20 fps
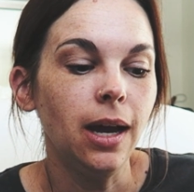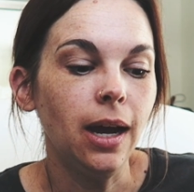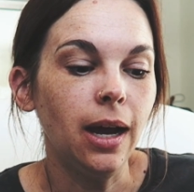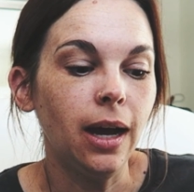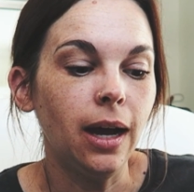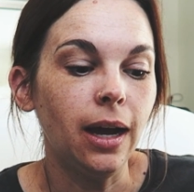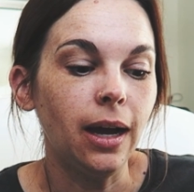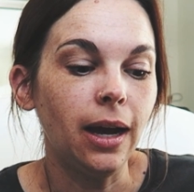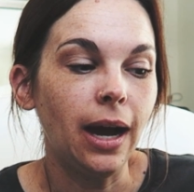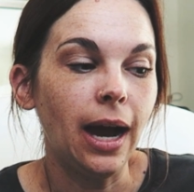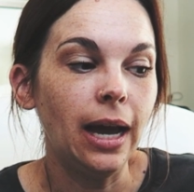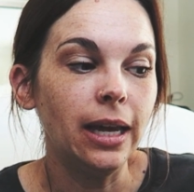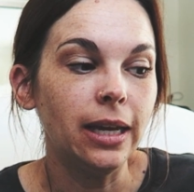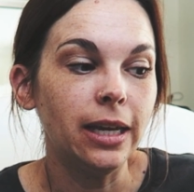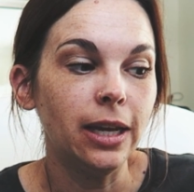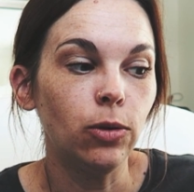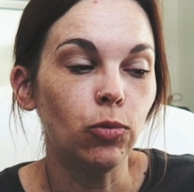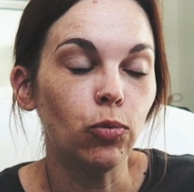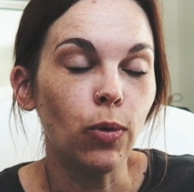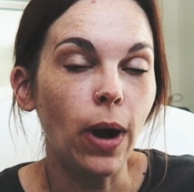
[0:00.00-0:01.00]
I
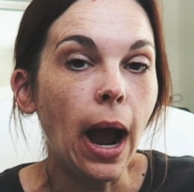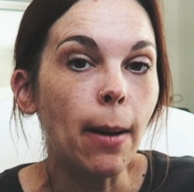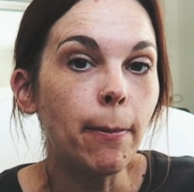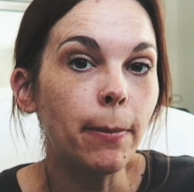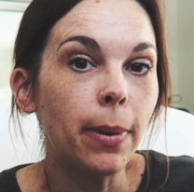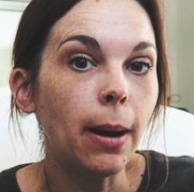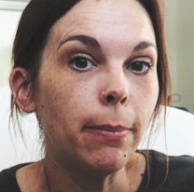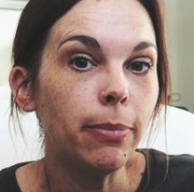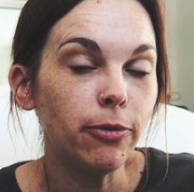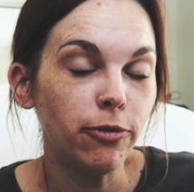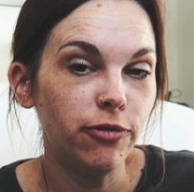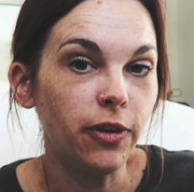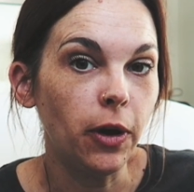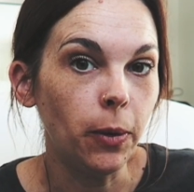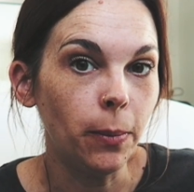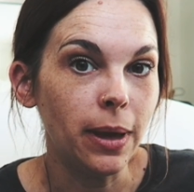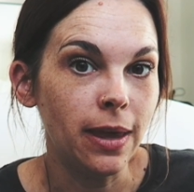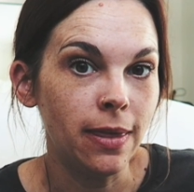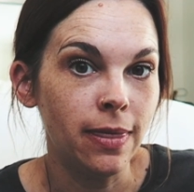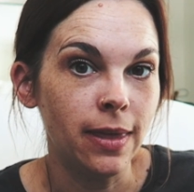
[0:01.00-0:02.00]
can wrap up
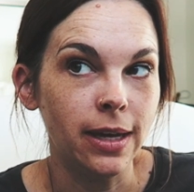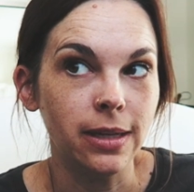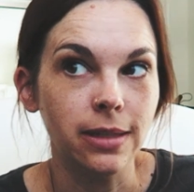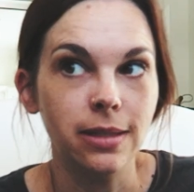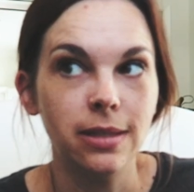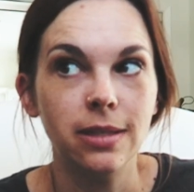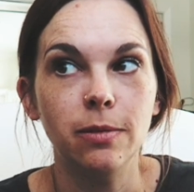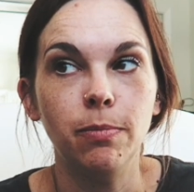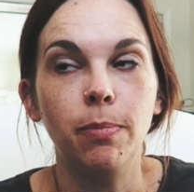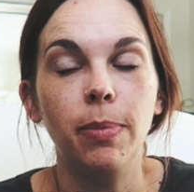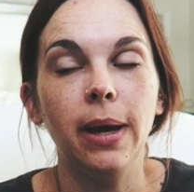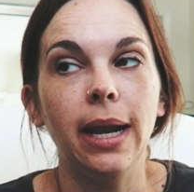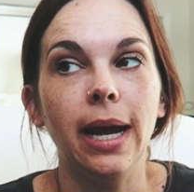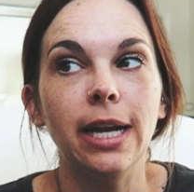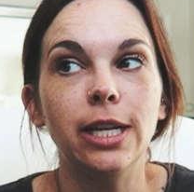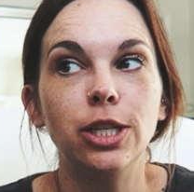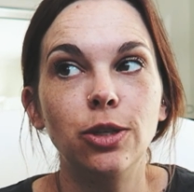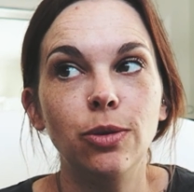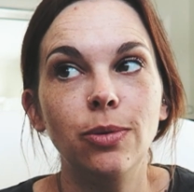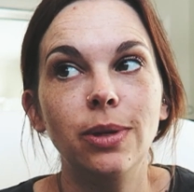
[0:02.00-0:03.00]
filming this, but
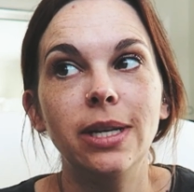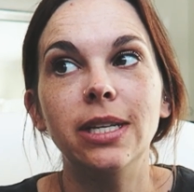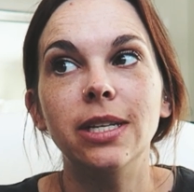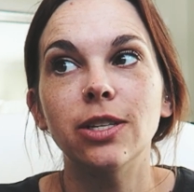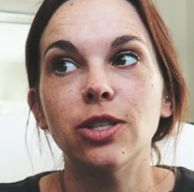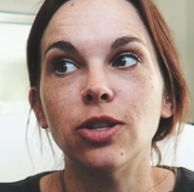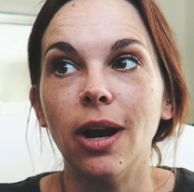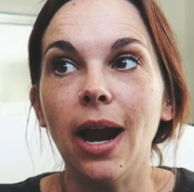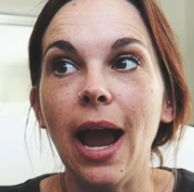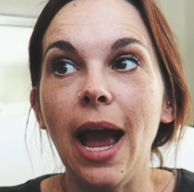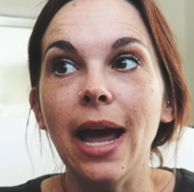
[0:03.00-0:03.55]
I do need to start